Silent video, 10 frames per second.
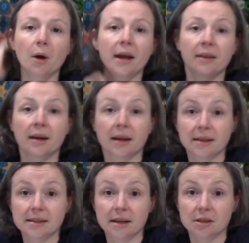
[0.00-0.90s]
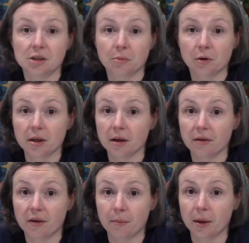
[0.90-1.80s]
I think I can say in summary that
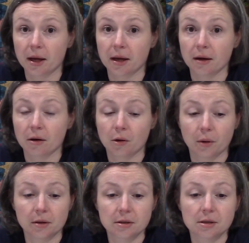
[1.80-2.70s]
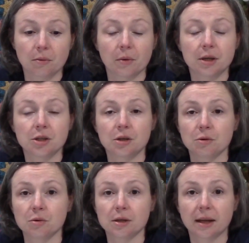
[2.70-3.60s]
if I'm making quilts which
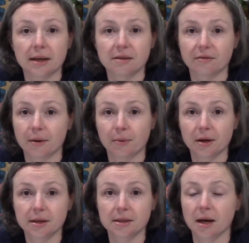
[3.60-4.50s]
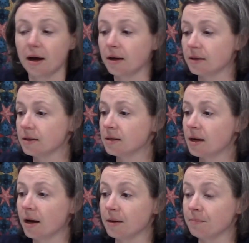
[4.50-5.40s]
use lighter fabrics, and
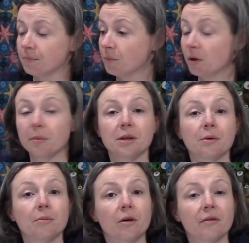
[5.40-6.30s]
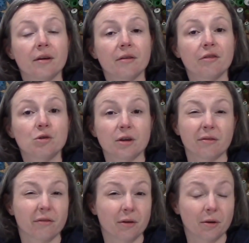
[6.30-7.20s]
I will be doing more of that in the future, I have
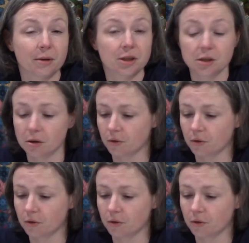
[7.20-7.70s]
a few commissions on